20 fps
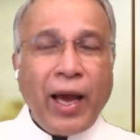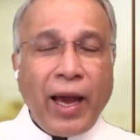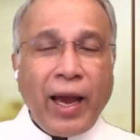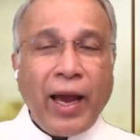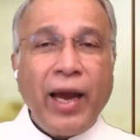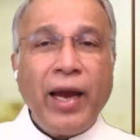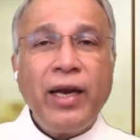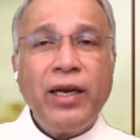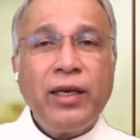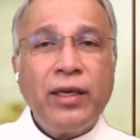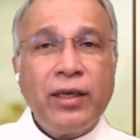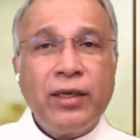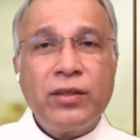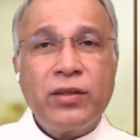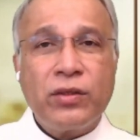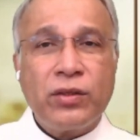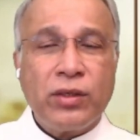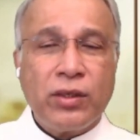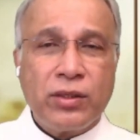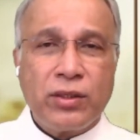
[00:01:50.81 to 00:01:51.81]
and
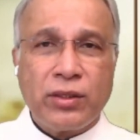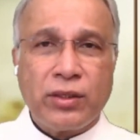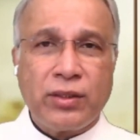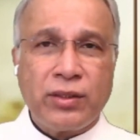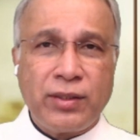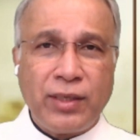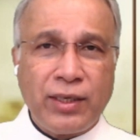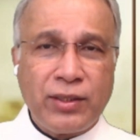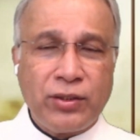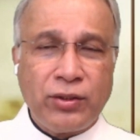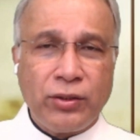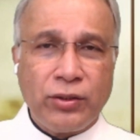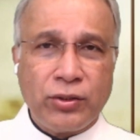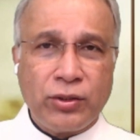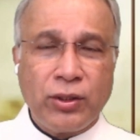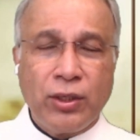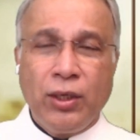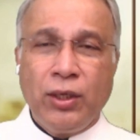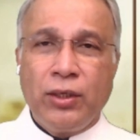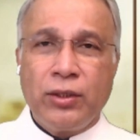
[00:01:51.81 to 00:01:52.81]
his
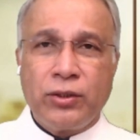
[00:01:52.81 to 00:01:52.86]
successors.